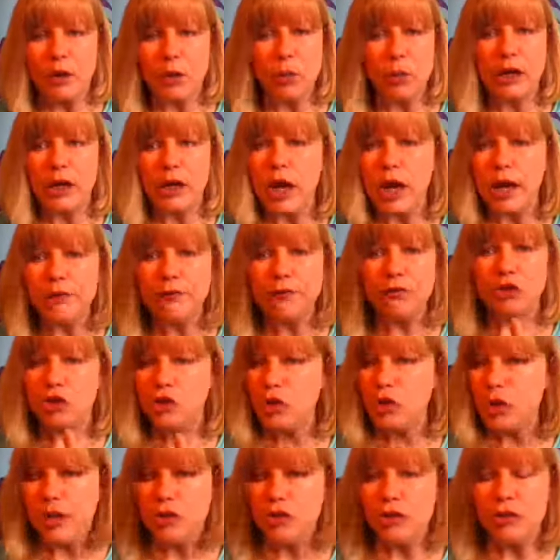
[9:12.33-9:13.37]
when life
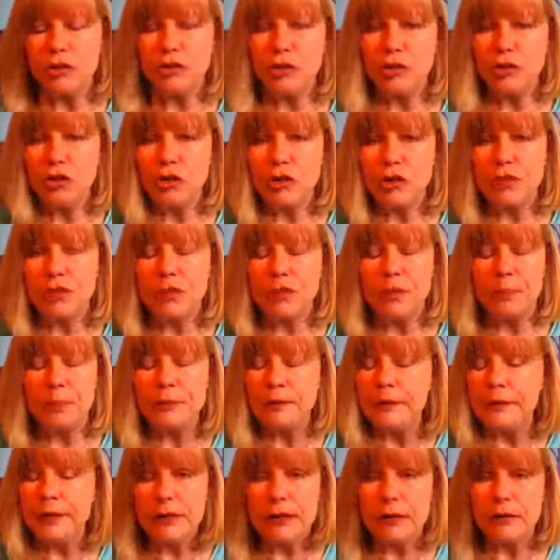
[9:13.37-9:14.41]
changes in just the
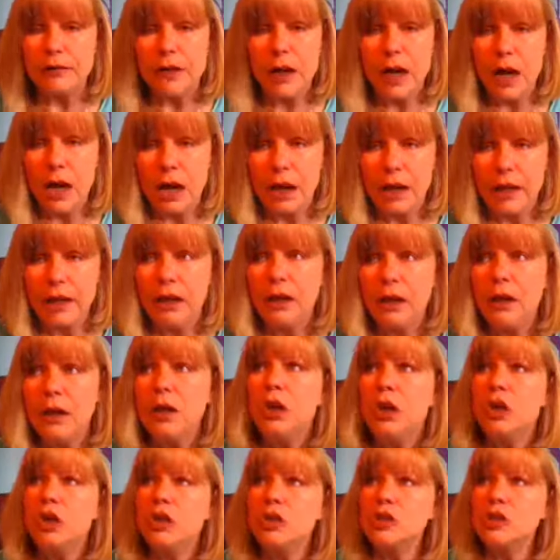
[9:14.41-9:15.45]
blink of an eye.
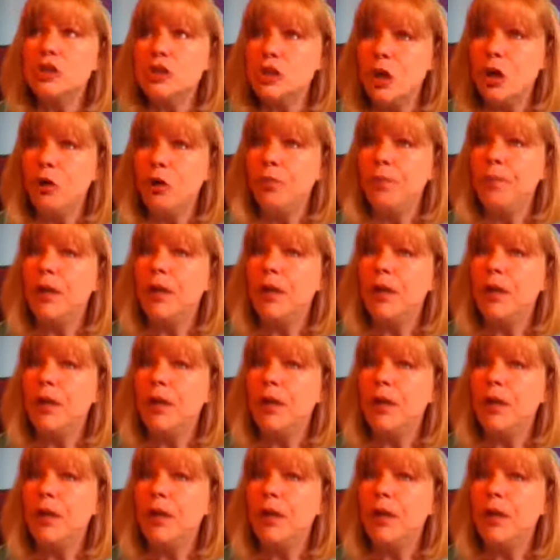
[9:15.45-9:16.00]
So